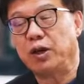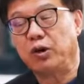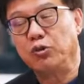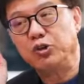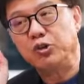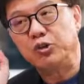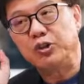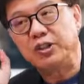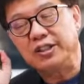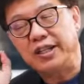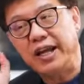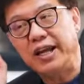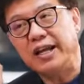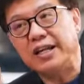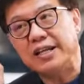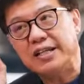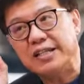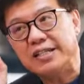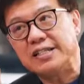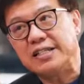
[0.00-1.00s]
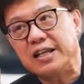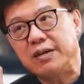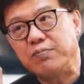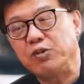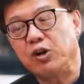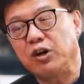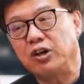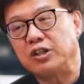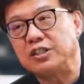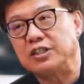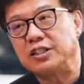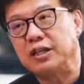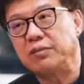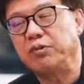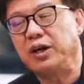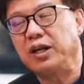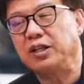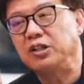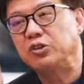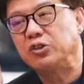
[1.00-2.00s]
Now you take the same
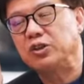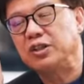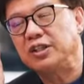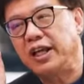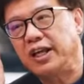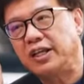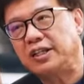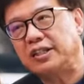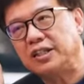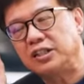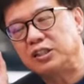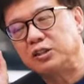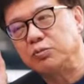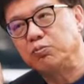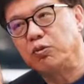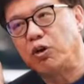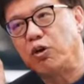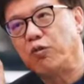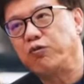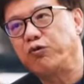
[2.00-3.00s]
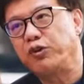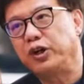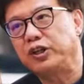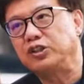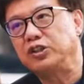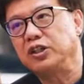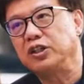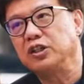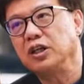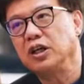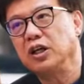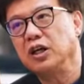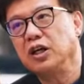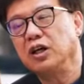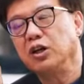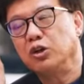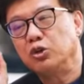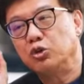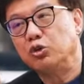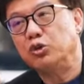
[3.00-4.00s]
concept and you take a small fraction
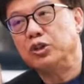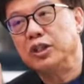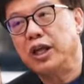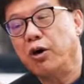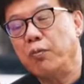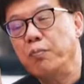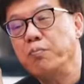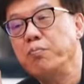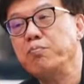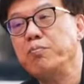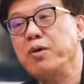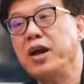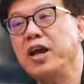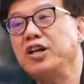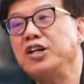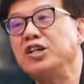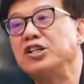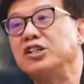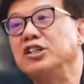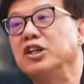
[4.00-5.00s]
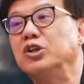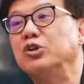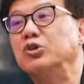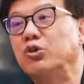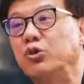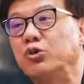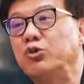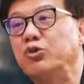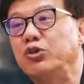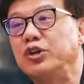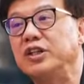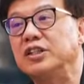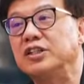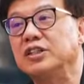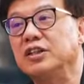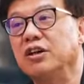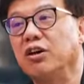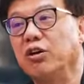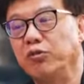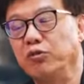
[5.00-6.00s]
to now manage the known
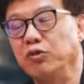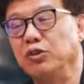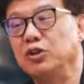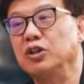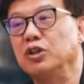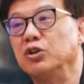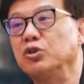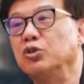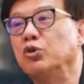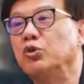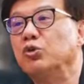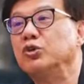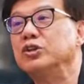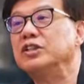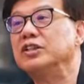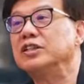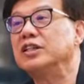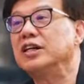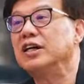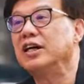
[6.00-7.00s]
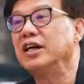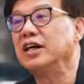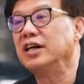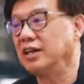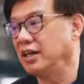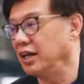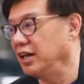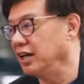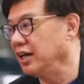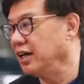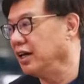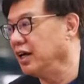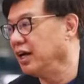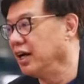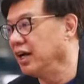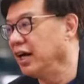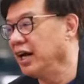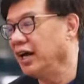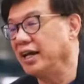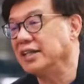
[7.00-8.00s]
risk of known
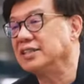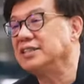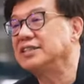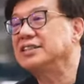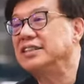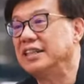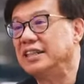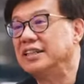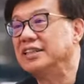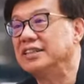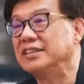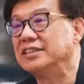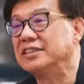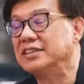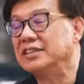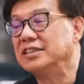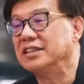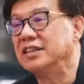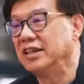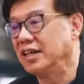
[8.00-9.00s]
as sickness.